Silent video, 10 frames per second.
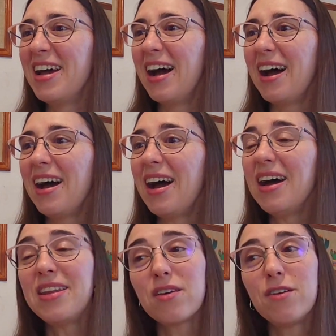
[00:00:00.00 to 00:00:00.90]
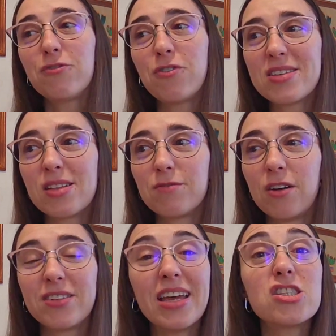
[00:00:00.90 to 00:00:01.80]
Another phrasal
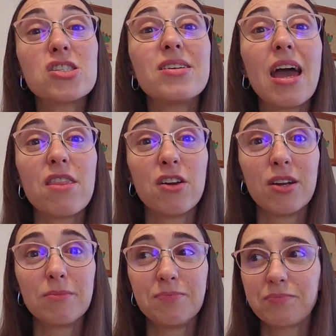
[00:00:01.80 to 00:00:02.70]
verb, get together.